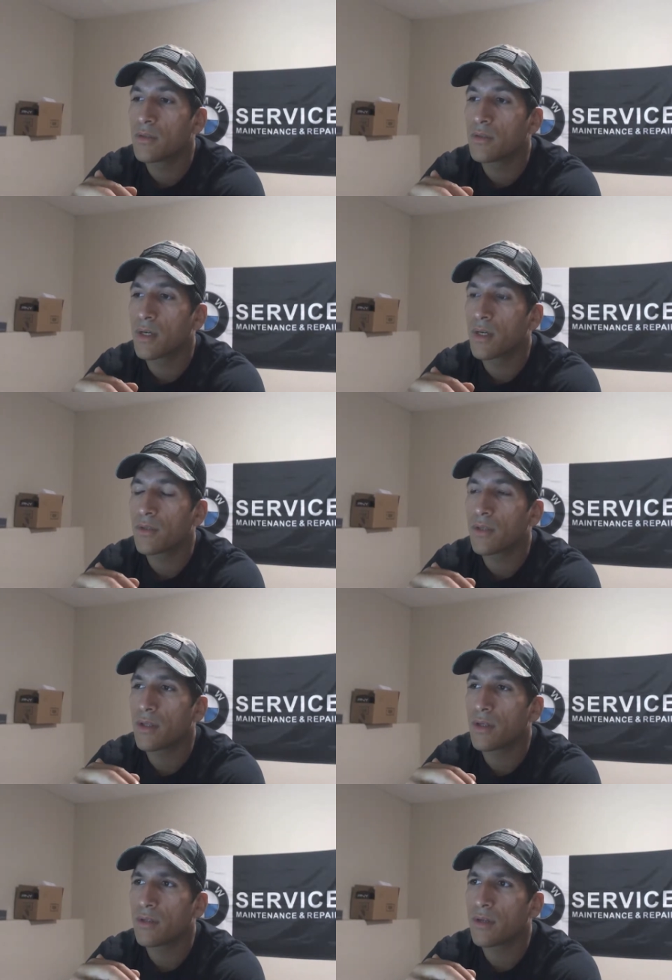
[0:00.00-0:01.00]
What else in
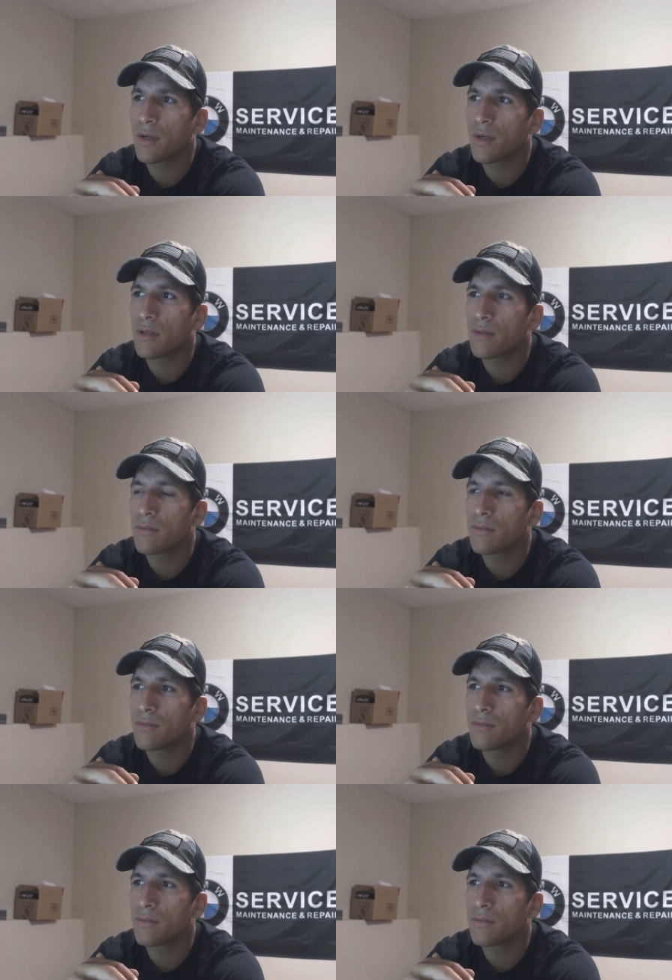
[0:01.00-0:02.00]
the interior?
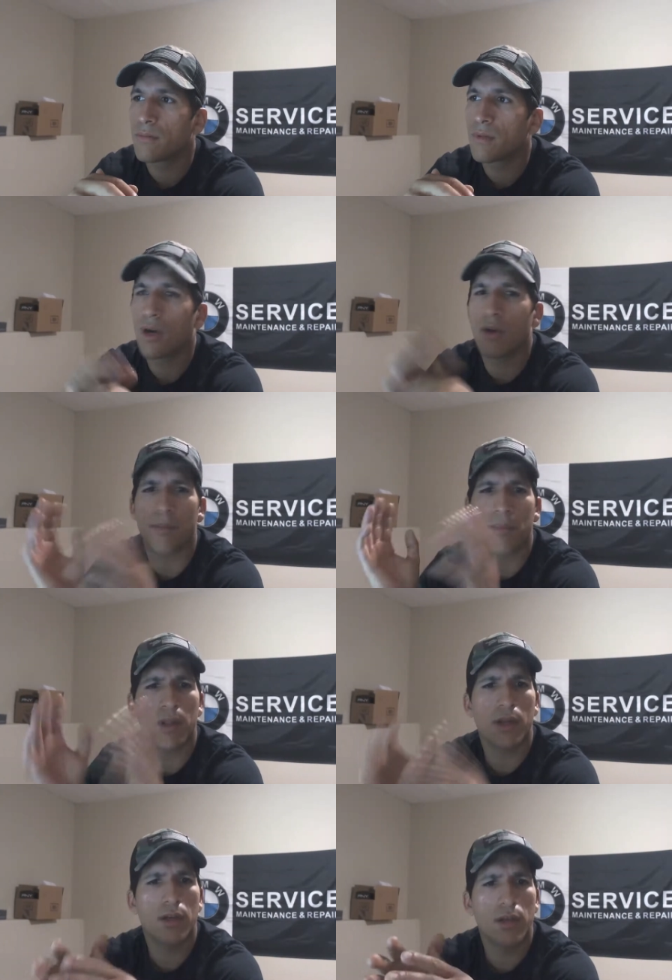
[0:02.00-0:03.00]
Oh, the
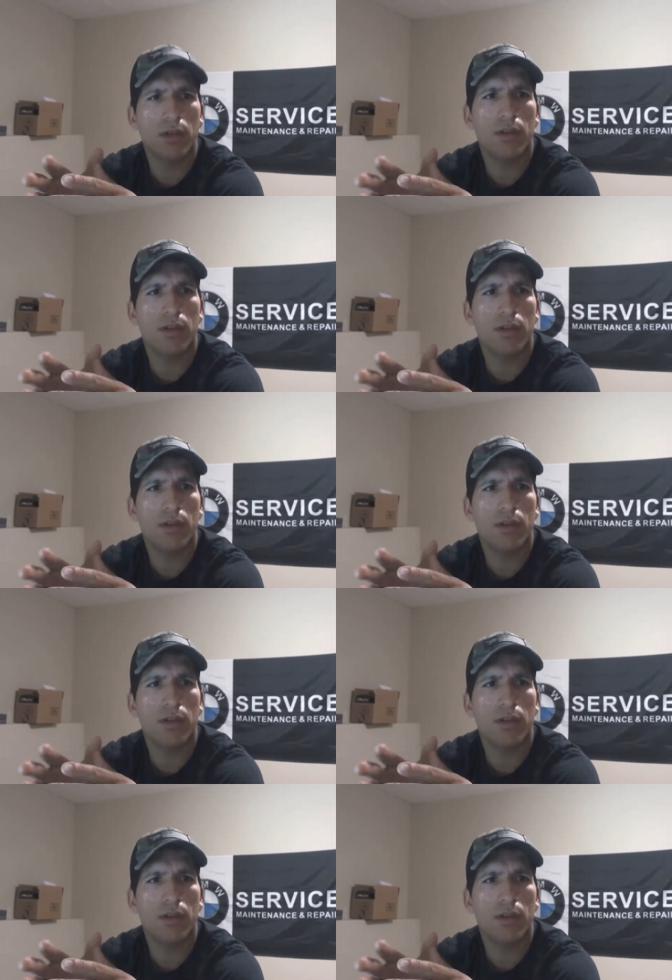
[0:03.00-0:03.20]
pillar,